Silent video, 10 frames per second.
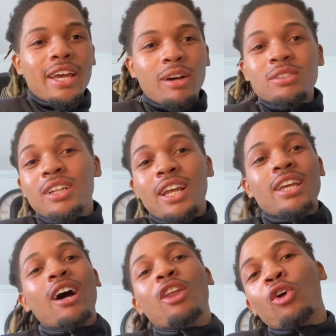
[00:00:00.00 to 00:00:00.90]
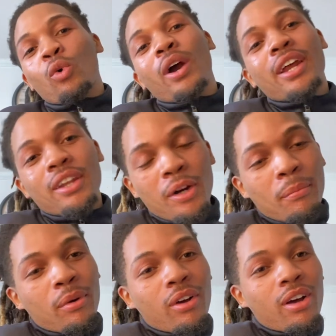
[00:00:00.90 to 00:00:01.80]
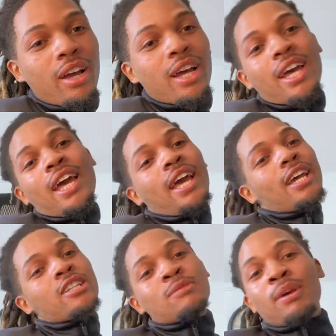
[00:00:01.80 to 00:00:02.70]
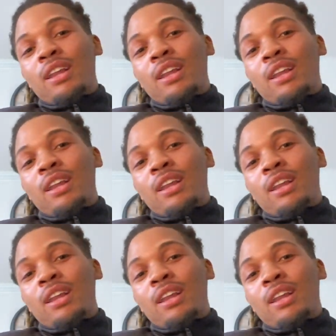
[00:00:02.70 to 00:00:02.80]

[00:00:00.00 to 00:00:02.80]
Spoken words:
I'm just letting y'all know right now, bro. A